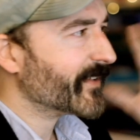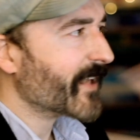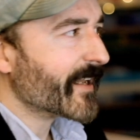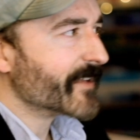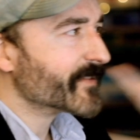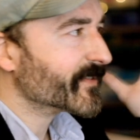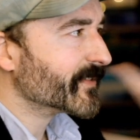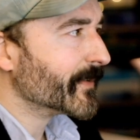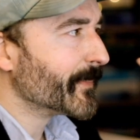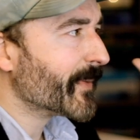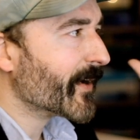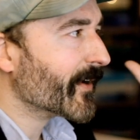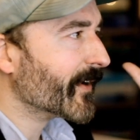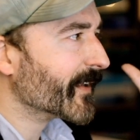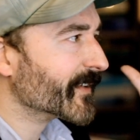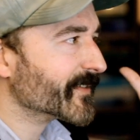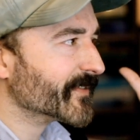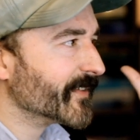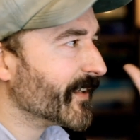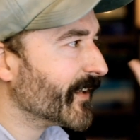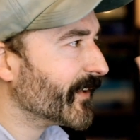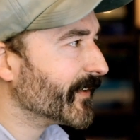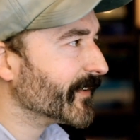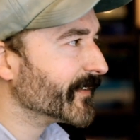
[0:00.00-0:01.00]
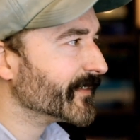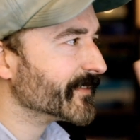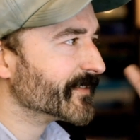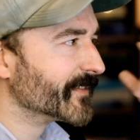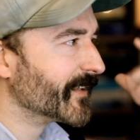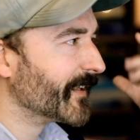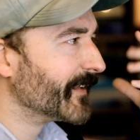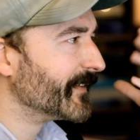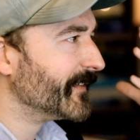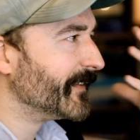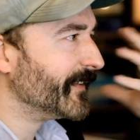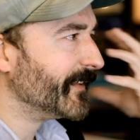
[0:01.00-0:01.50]
about Excel is that
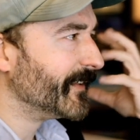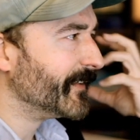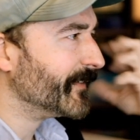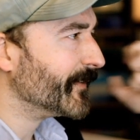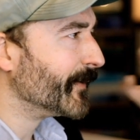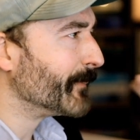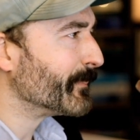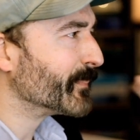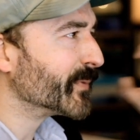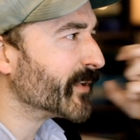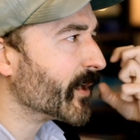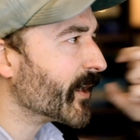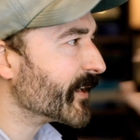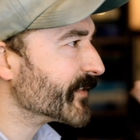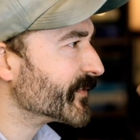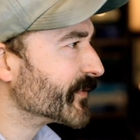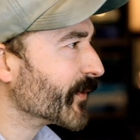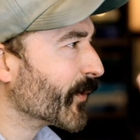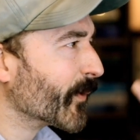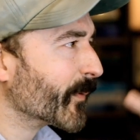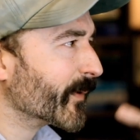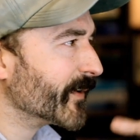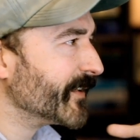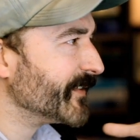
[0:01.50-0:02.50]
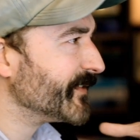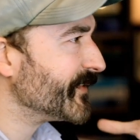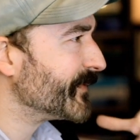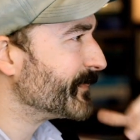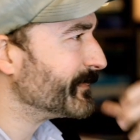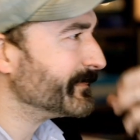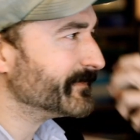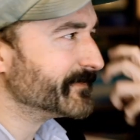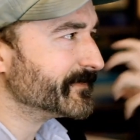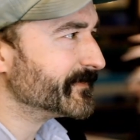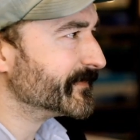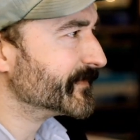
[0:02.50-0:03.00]
the plots always
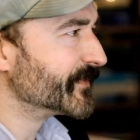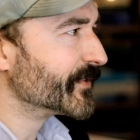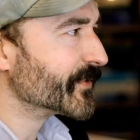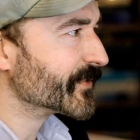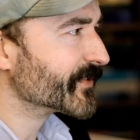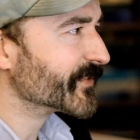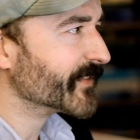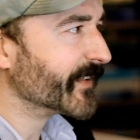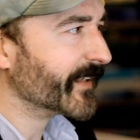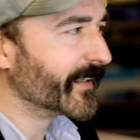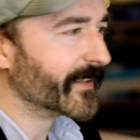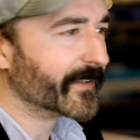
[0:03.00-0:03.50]
just like